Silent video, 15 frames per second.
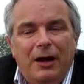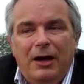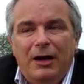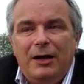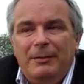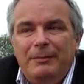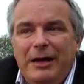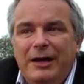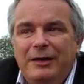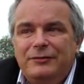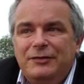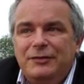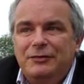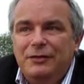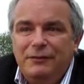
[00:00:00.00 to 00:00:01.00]
how
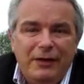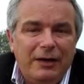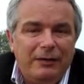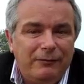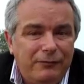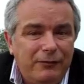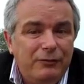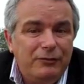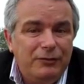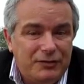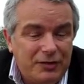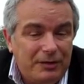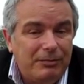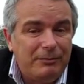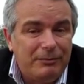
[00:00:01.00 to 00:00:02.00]
to develop food
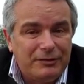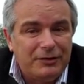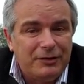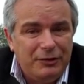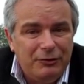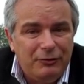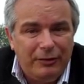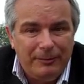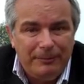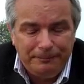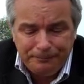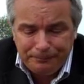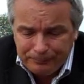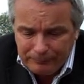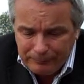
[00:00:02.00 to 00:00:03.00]
supplements in Europe.
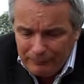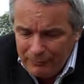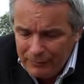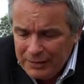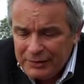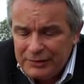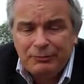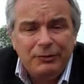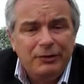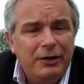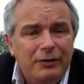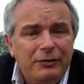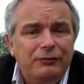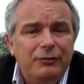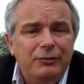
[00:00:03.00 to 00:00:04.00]
I just want to
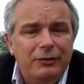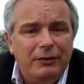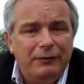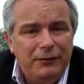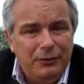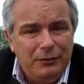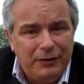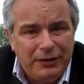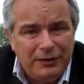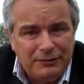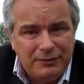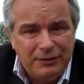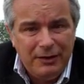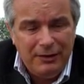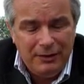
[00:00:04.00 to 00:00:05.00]
go through a few
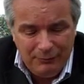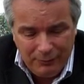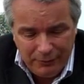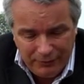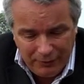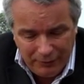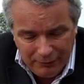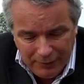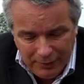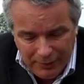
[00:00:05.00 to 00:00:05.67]
things with you.